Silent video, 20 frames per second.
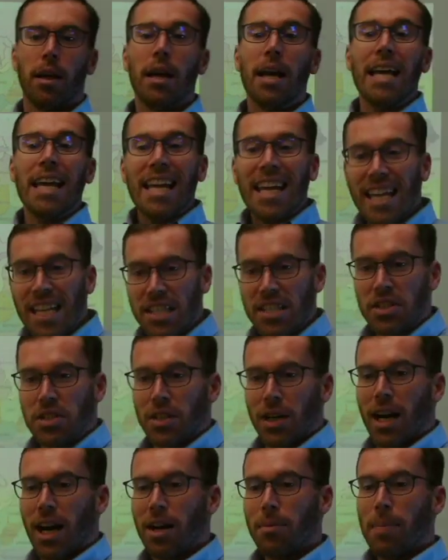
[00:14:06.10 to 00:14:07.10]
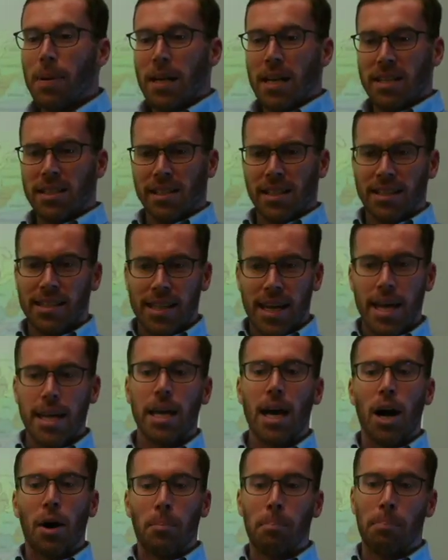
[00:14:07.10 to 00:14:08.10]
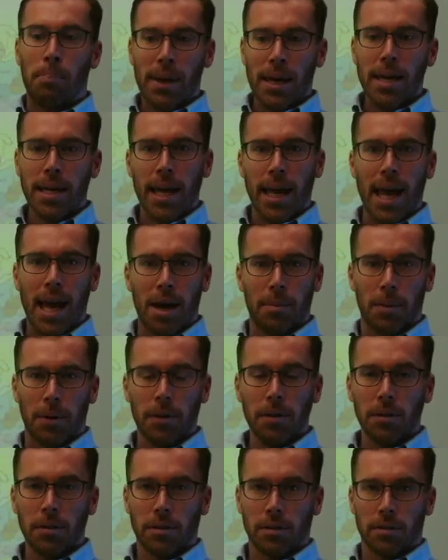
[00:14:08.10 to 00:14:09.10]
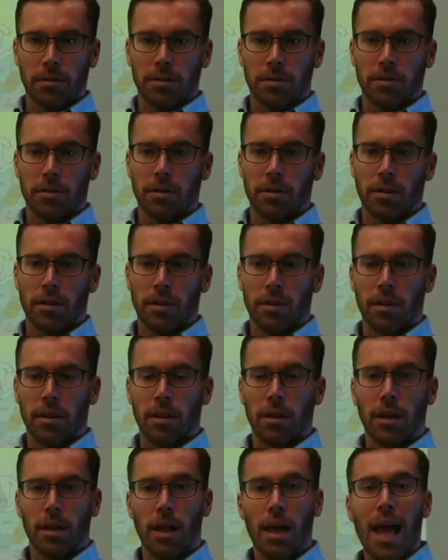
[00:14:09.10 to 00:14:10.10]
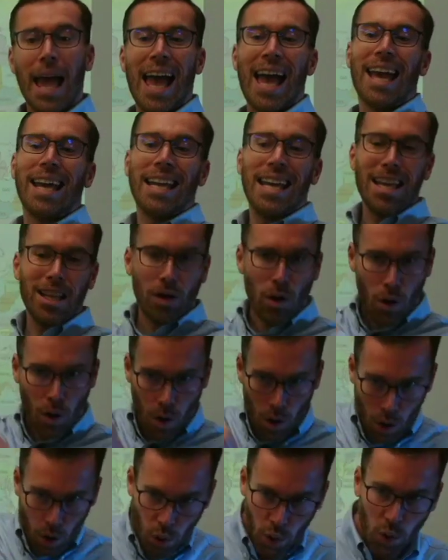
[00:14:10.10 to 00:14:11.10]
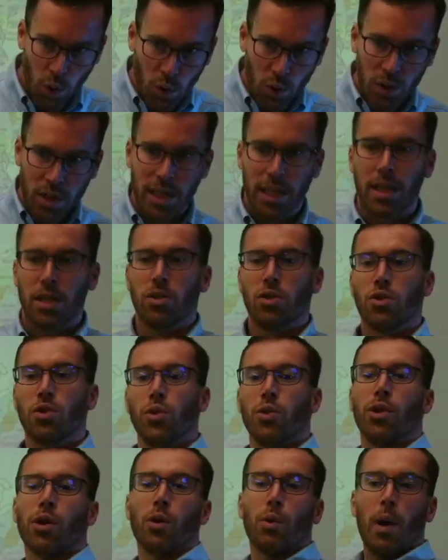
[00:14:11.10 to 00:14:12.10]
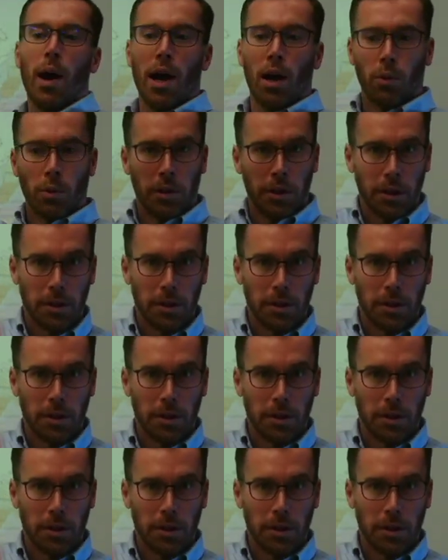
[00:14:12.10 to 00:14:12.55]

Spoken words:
His job is to take a big hammer and hit holes into the ground.